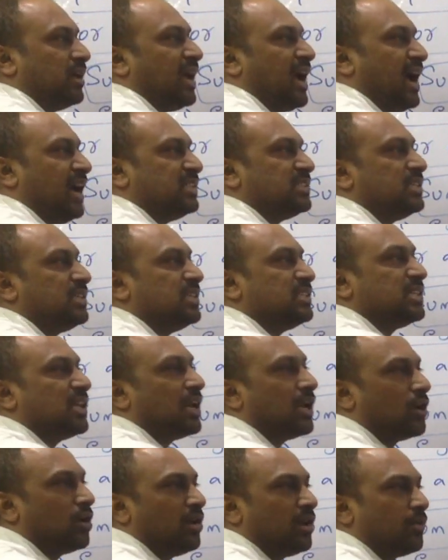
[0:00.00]
As it is a
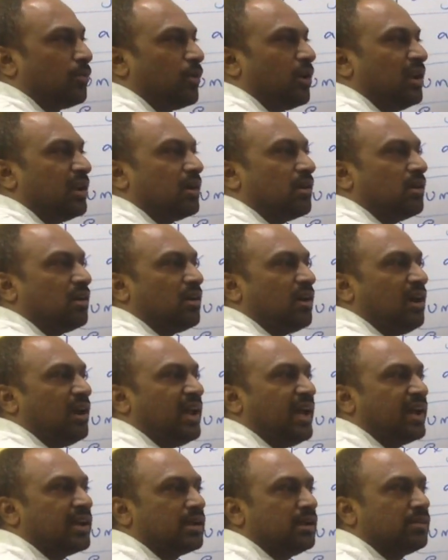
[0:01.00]
regular polygon, all
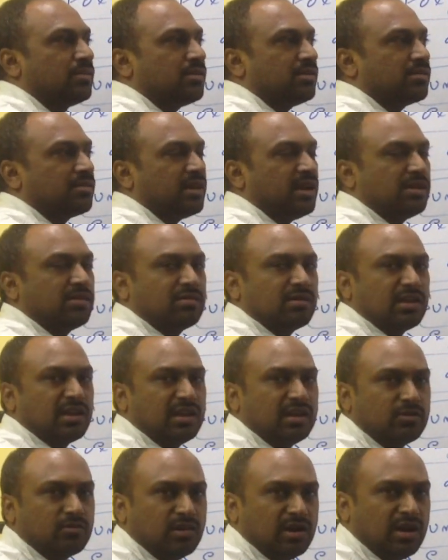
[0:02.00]
angles and sides are
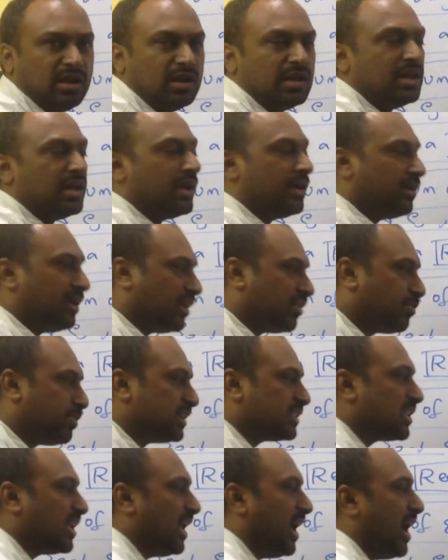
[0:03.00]
equal,
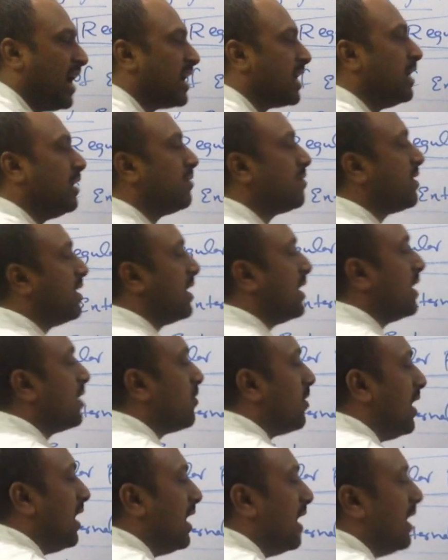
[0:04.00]
especially angles are
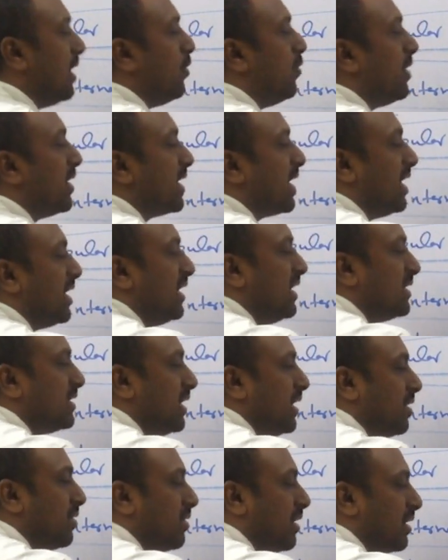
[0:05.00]
equal, we can
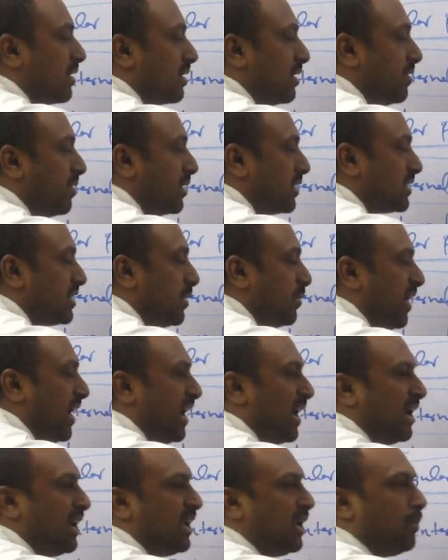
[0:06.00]
easily say 360
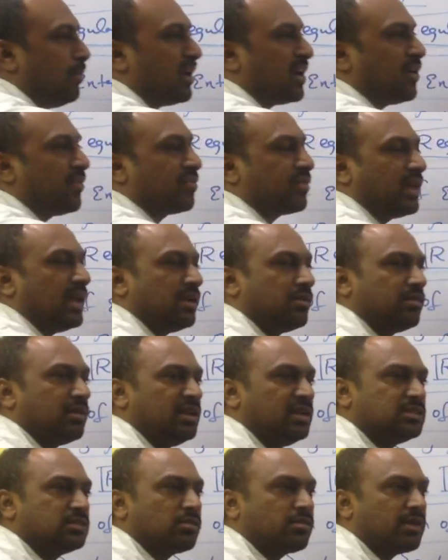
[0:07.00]
by n number of sides.
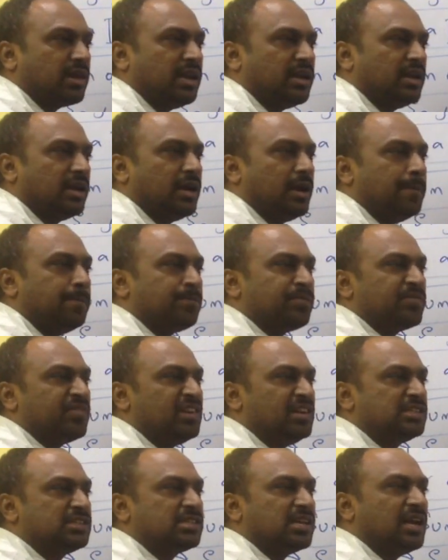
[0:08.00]
Each side
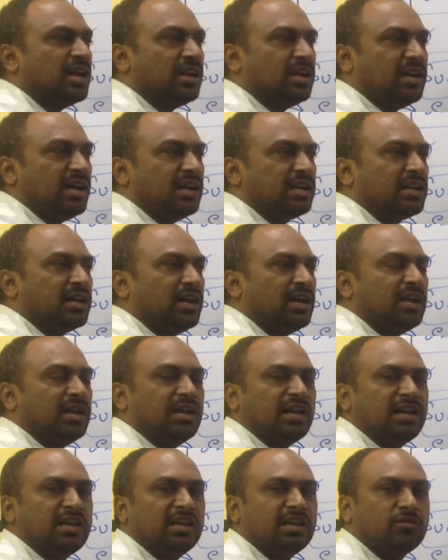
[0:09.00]
will share that
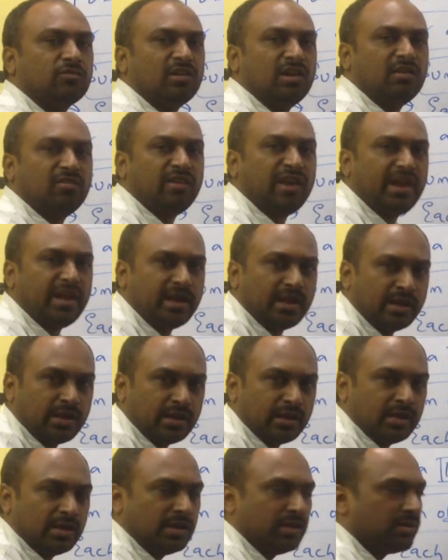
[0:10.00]
in an equal
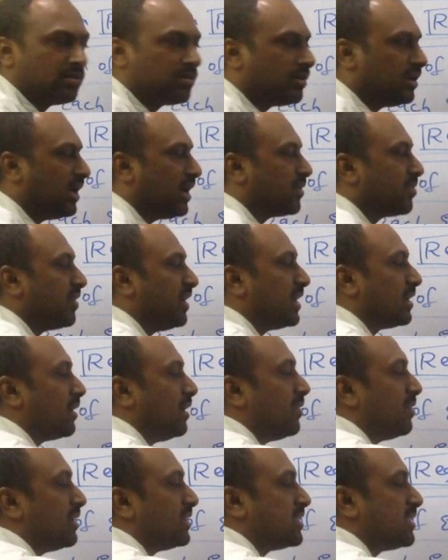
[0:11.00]
way. So that's why
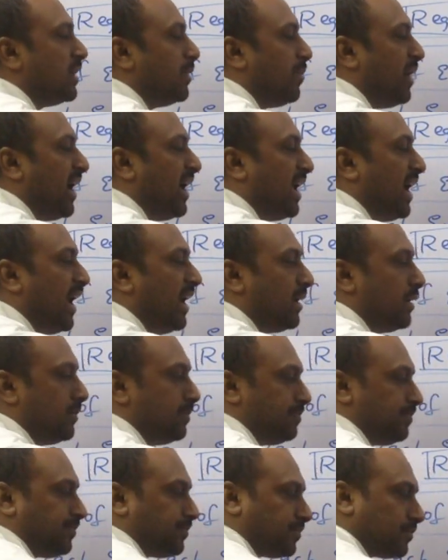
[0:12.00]
360 by
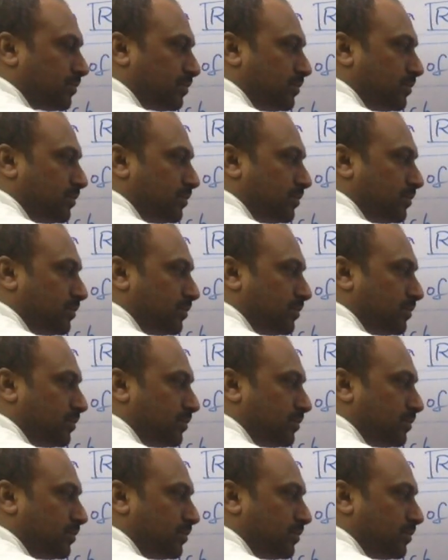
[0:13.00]
n.